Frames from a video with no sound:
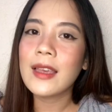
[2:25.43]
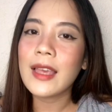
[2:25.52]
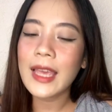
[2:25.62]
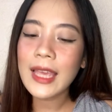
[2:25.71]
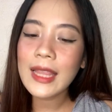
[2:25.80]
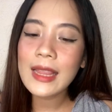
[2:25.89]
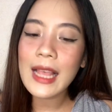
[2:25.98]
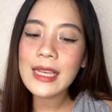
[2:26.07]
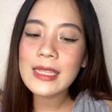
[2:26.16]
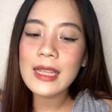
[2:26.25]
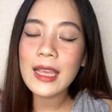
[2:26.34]
And
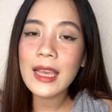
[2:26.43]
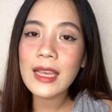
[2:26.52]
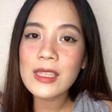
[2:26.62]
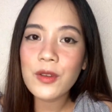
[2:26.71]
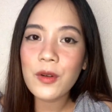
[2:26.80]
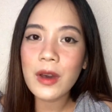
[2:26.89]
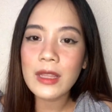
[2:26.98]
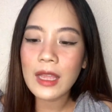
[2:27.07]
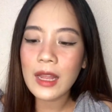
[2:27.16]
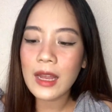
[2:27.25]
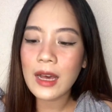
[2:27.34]
lastly is yung
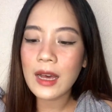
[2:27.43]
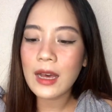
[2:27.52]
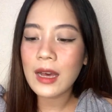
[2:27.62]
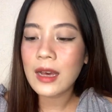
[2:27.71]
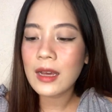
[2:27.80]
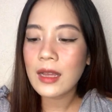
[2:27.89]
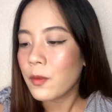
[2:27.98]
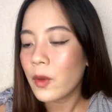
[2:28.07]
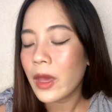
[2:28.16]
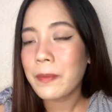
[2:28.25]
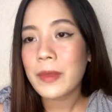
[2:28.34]
kanilang
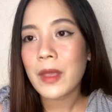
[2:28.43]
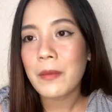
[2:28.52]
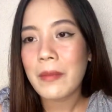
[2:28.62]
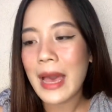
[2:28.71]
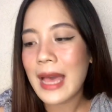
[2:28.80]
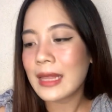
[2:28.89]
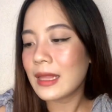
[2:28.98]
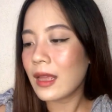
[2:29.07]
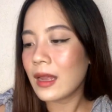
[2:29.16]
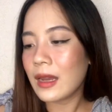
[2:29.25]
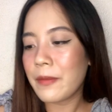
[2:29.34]
Whip Matte
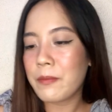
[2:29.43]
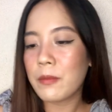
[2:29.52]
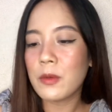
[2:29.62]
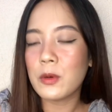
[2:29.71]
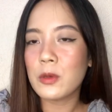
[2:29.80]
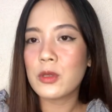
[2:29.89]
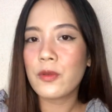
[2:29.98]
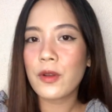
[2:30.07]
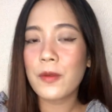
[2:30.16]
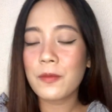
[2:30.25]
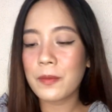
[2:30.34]
Lip Mousse
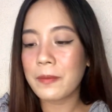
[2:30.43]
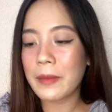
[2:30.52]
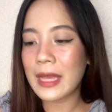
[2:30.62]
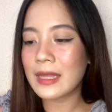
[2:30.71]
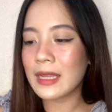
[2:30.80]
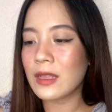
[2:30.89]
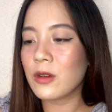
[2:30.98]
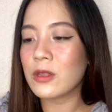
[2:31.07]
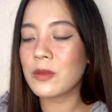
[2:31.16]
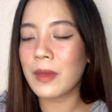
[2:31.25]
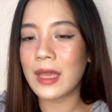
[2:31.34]
from Painted
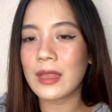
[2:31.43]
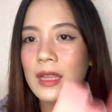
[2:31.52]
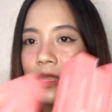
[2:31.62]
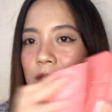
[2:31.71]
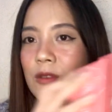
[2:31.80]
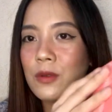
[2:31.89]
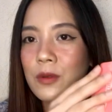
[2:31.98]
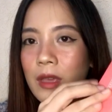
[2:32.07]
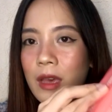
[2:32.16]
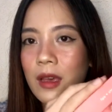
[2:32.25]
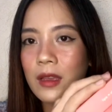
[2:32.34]
Cosmetics. So
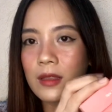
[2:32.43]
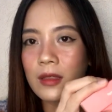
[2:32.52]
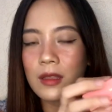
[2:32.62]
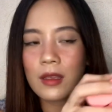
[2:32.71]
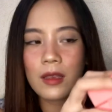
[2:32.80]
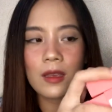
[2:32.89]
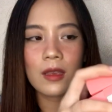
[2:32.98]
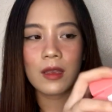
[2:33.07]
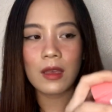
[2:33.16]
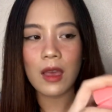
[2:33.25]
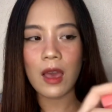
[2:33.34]
yan.
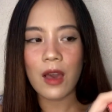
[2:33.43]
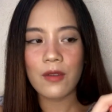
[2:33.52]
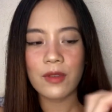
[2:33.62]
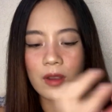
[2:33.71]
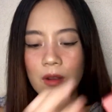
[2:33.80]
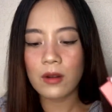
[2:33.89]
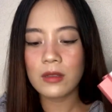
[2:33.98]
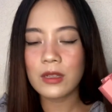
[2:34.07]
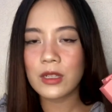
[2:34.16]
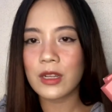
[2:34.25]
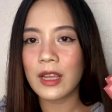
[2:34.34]
I have here all
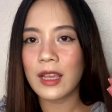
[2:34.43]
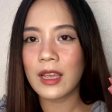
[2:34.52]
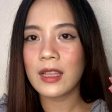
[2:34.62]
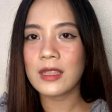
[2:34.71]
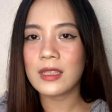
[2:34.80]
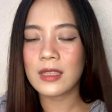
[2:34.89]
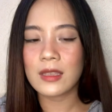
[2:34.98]
the shades.